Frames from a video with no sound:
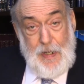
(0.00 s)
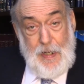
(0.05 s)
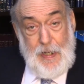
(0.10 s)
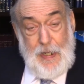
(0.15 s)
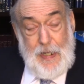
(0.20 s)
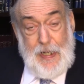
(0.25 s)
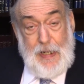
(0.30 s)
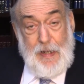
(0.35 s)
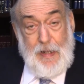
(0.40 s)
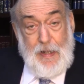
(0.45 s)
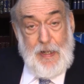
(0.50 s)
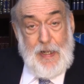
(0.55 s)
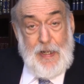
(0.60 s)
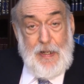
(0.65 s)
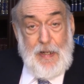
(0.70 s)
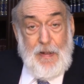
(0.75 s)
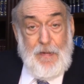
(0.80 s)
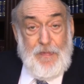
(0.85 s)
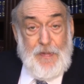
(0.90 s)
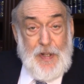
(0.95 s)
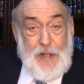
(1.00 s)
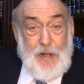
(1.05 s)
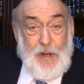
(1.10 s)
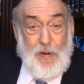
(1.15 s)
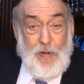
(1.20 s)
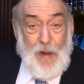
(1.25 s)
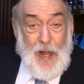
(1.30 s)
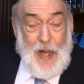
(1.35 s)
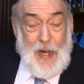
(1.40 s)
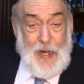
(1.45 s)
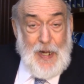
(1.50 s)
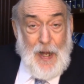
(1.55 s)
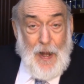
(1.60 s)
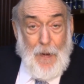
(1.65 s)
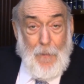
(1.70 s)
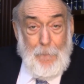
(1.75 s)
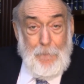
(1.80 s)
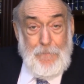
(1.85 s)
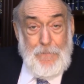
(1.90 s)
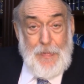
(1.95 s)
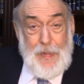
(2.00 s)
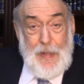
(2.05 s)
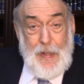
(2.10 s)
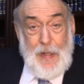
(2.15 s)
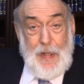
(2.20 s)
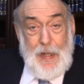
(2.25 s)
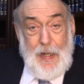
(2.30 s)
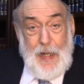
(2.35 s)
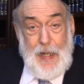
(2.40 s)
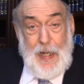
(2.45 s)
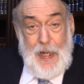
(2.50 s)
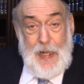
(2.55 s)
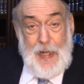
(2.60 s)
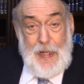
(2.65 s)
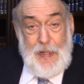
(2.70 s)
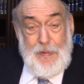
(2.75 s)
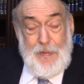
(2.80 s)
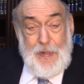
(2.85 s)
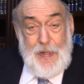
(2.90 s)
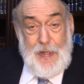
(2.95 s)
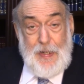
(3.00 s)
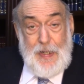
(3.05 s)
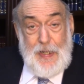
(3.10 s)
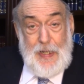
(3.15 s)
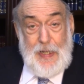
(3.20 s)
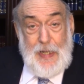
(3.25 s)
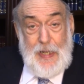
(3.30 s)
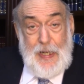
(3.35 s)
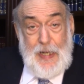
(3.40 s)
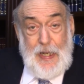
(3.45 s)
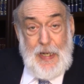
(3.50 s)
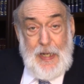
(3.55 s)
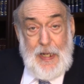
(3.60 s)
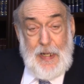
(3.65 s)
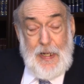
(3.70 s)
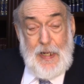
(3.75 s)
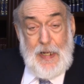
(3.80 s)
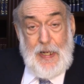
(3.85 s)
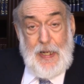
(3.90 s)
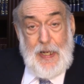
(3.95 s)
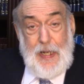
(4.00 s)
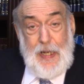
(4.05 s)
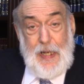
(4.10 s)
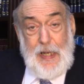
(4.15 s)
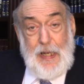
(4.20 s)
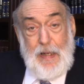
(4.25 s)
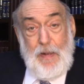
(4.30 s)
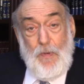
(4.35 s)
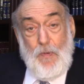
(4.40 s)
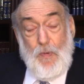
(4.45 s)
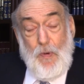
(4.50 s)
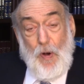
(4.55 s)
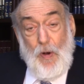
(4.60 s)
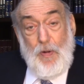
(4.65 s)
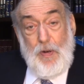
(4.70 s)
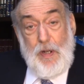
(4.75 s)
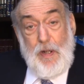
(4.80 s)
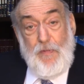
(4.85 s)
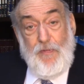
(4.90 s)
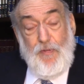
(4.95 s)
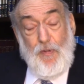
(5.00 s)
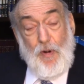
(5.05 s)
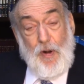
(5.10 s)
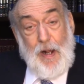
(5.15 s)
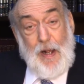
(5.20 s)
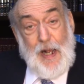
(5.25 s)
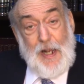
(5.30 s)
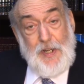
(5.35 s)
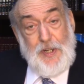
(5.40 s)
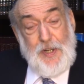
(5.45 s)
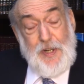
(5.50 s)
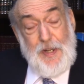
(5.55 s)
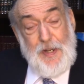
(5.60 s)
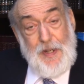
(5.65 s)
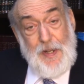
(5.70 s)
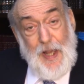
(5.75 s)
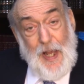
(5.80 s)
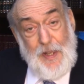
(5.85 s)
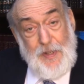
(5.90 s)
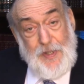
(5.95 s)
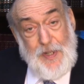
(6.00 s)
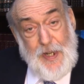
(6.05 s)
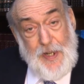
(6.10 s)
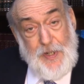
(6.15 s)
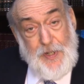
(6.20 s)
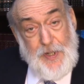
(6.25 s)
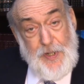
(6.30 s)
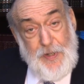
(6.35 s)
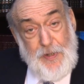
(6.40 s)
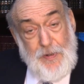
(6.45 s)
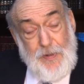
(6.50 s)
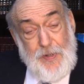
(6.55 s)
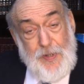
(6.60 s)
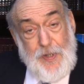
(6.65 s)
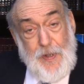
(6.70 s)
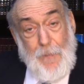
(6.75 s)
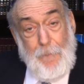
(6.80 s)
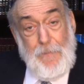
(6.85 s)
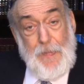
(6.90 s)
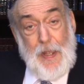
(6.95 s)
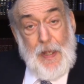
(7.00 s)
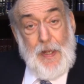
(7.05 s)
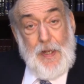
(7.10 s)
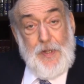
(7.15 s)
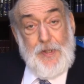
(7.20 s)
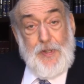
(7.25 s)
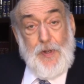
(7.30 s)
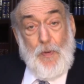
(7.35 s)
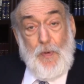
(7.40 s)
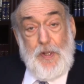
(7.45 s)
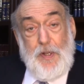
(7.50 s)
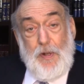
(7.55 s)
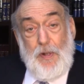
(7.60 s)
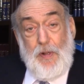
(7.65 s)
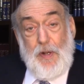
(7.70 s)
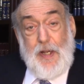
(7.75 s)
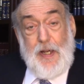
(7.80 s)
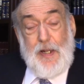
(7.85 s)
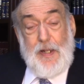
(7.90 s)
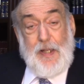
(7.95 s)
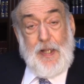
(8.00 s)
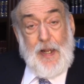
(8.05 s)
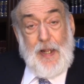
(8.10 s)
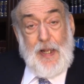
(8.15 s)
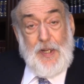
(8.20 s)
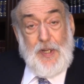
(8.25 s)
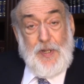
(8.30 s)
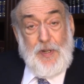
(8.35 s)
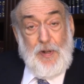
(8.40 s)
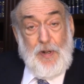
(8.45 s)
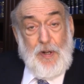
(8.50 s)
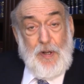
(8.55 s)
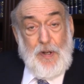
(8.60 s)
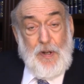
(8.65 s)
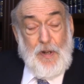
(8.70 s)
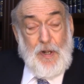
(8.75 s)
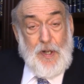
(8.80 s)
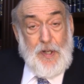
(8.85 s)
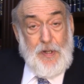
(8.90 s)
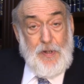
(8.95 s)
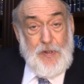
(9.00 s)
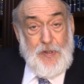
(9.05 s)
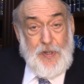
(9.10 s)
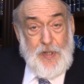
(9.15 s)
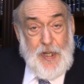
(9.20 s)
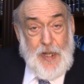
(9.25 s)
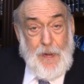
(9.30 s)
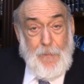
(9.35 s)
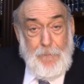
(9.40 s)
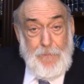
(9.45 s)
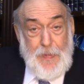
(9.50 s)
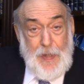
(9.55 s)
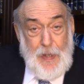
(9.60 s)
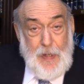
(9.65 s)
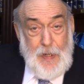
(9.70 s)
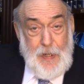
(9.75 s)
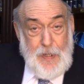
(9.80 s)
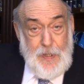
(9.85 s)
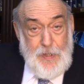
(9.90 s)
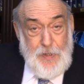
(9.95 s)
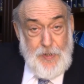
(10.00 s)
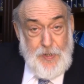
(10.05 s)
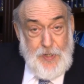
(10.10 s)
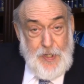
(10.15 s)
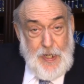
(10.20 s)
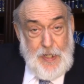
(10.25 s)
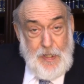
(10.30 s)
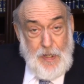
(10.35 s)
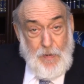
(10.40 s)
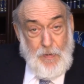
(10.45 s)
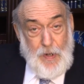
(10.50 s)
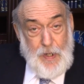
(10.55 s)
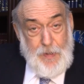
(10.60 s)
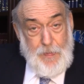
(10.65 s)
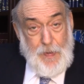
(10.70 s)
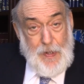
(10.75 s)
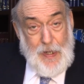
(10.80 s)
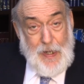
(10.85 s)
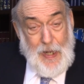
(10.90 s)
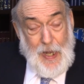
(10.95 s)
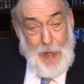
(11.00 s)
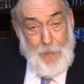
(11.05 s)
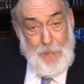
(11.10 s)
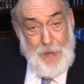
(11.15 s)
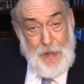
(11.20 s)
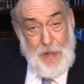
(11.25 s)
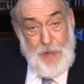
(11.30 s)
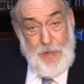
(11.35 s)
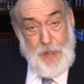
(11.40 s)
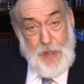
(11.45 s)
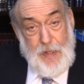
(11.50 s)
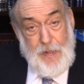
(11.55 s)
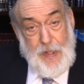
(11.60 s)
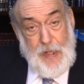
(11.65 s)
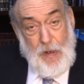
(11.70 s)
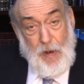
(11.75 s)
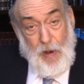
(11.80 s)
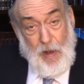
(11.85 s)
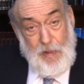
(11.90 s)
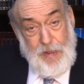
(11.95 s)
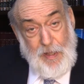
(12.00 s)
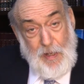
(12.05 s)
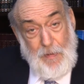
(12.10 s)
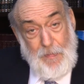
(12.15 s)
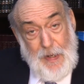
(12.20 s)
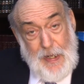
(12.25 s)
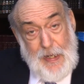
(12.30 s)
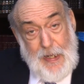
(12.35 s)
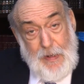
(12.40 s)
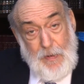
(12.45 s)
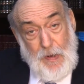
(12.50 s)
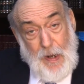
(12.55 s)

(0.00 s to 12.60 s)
he lived in Krakow, and he wrote for Ashkenazic Jews. So when you look at today's Shulchan Aruch, you'll see the Mechaber, the author, meaning